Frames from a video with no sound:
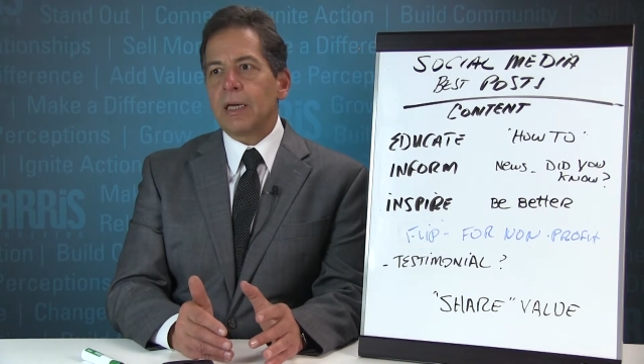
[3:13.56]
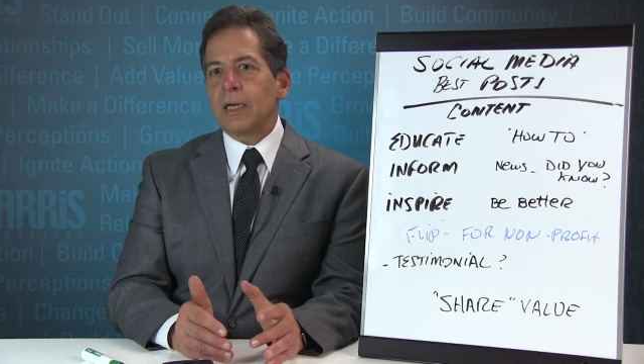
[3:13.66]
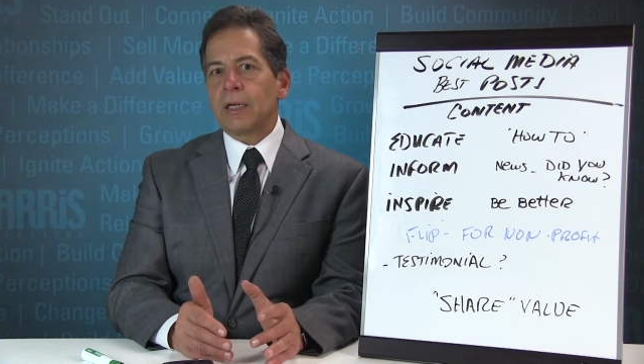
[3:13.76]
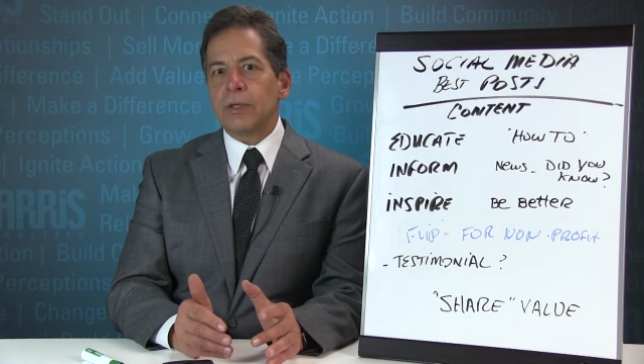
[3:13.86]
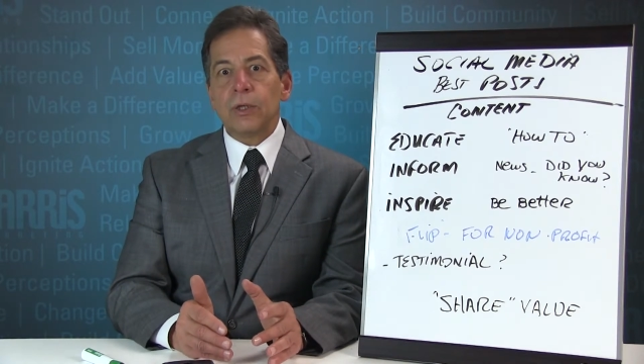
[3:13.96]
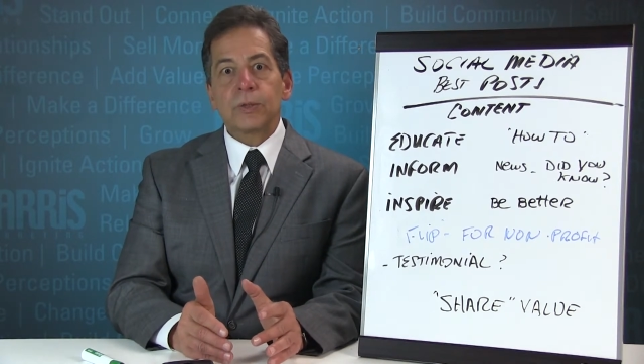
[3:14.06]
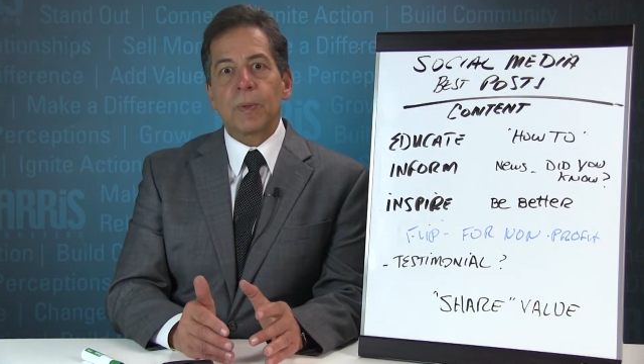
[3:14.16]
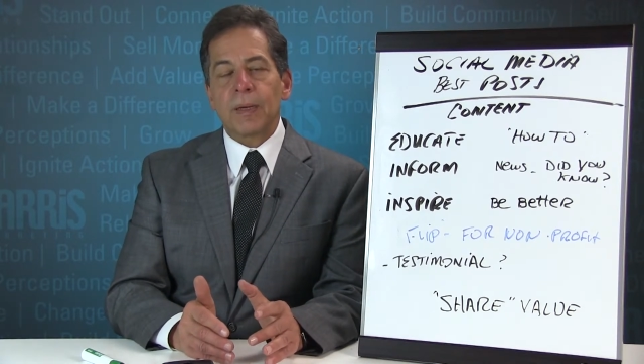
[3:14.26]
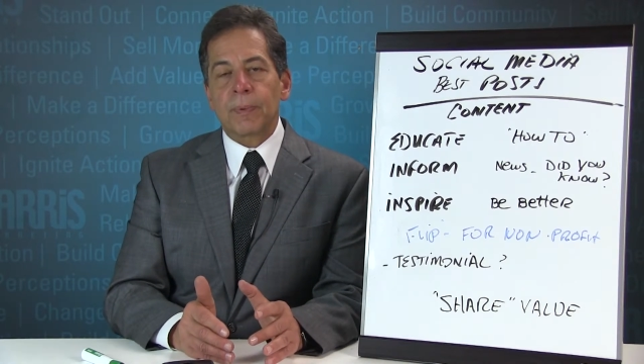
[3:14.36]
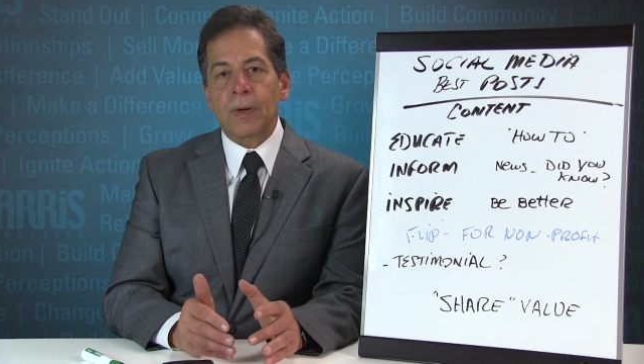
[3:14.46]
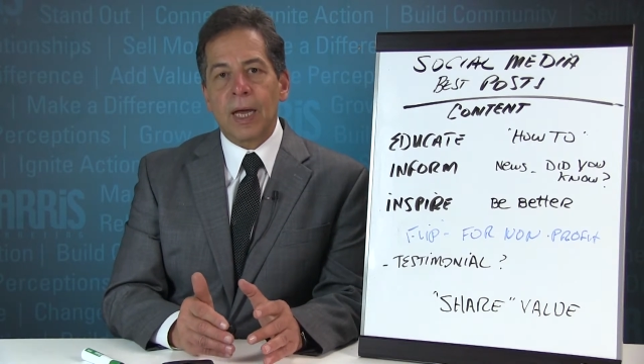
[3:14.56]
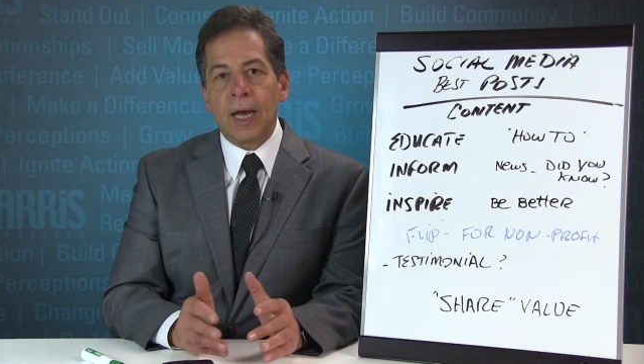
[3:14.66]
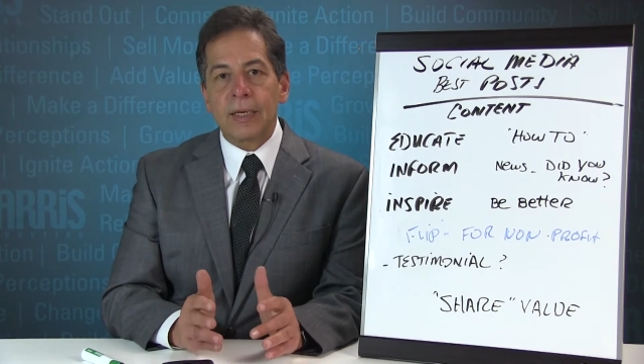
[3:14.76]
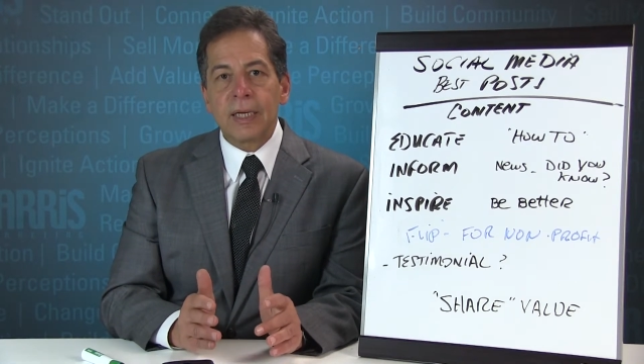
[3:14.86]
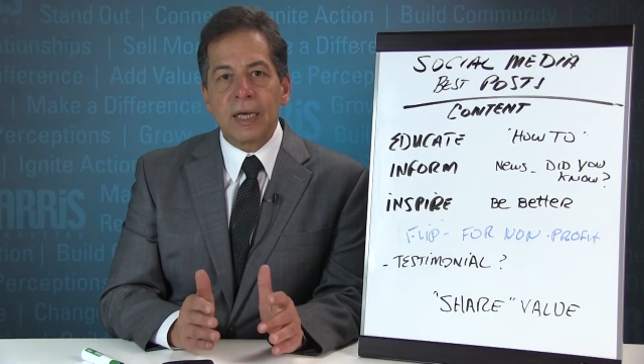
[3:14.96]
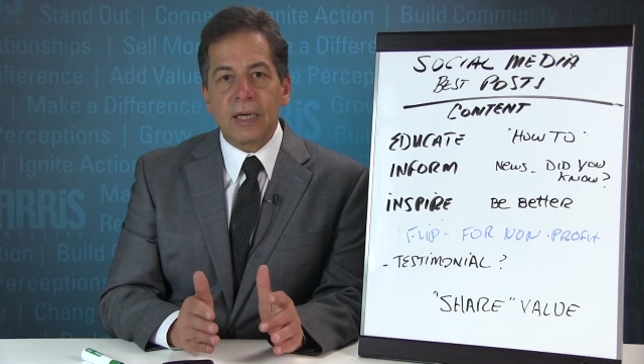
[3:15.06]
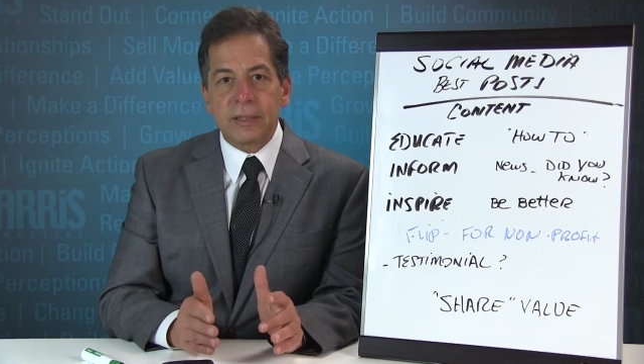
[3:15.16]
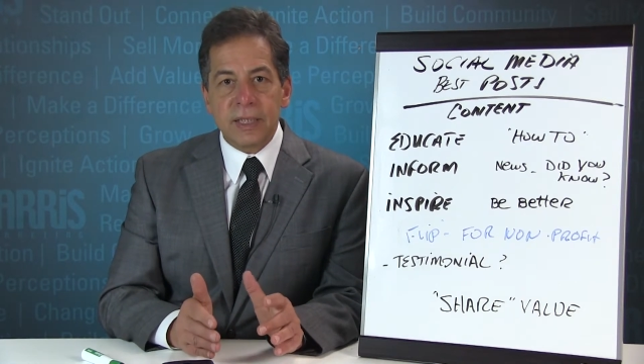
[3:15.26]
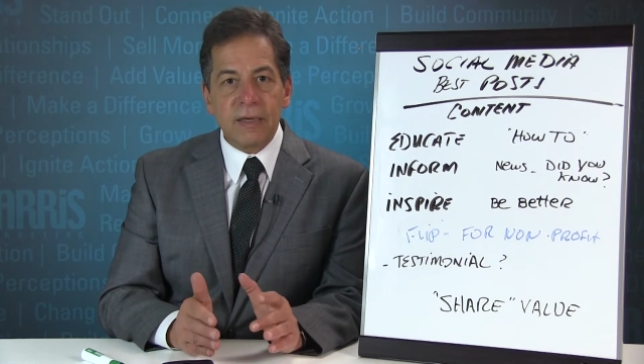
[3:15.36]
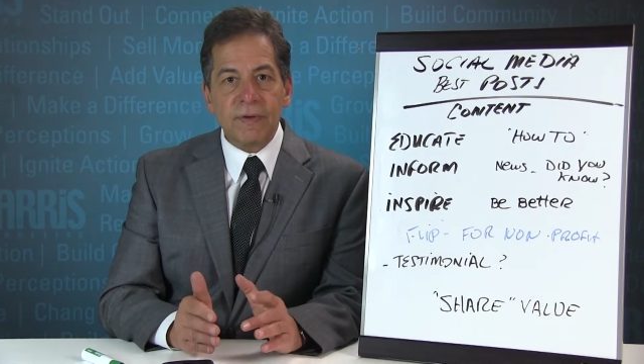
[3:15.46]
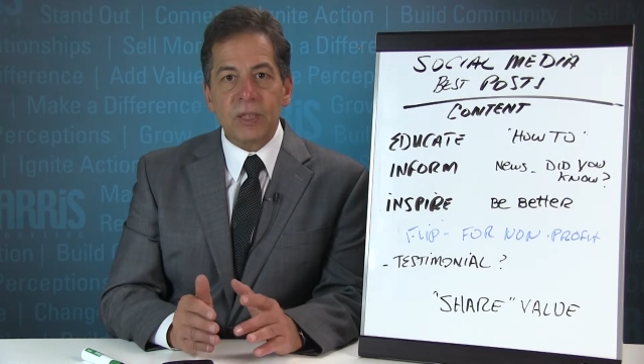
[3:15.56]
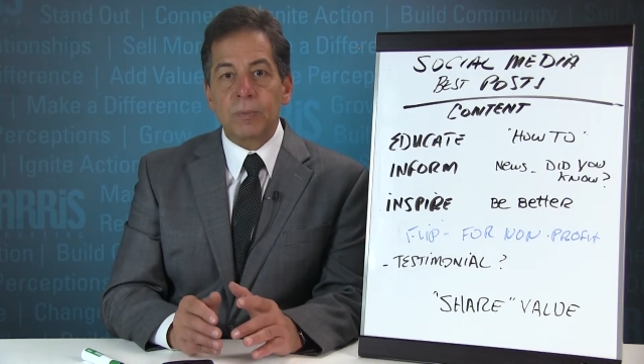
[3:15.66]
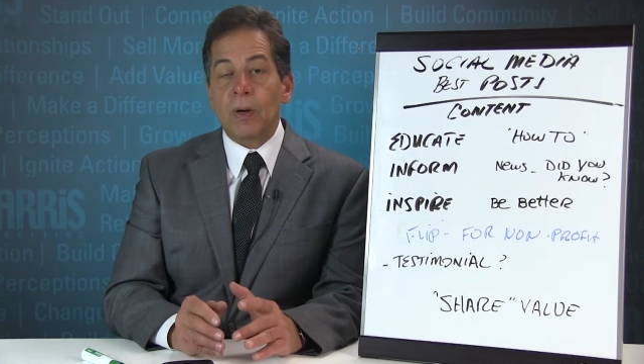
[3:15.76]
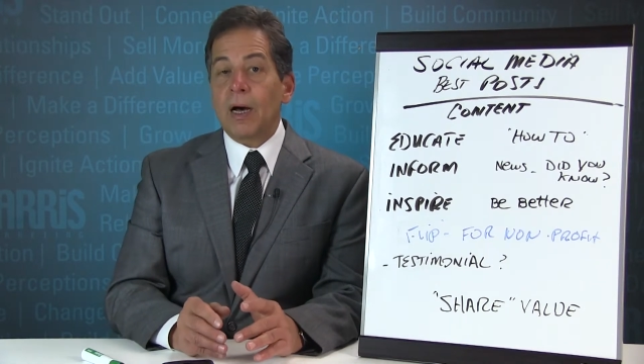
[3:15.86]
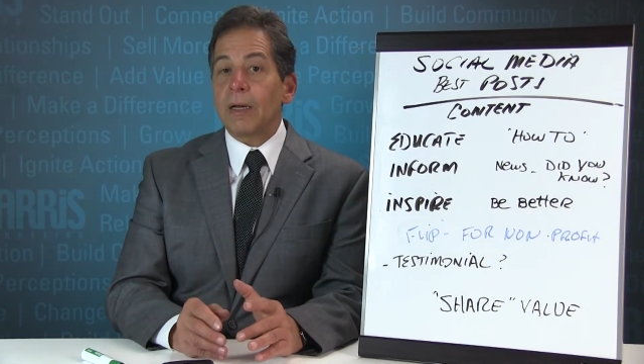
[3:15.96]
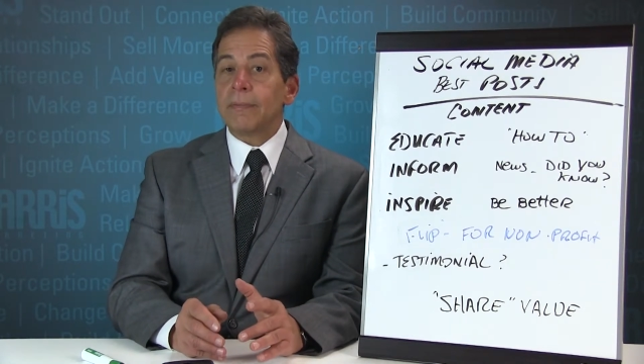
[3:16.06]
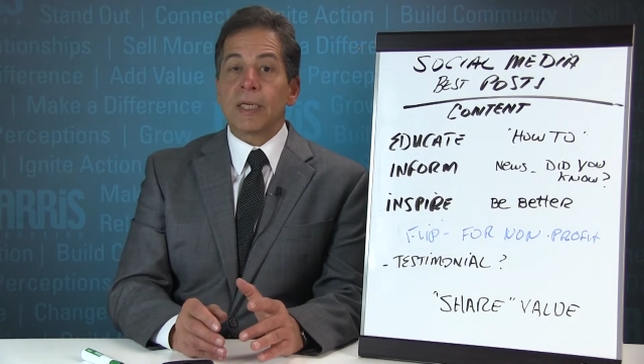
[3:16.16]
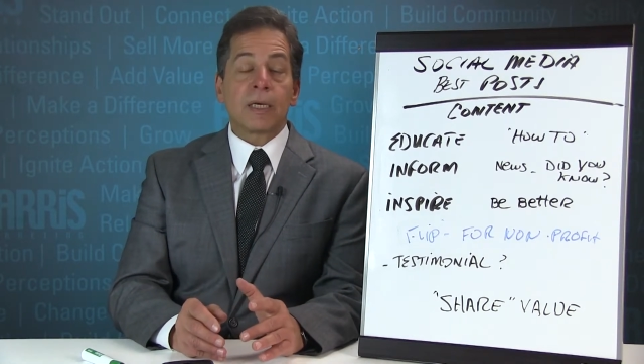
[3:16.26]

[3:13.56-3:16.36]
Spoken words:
in a newspaper ad, in a TV spot,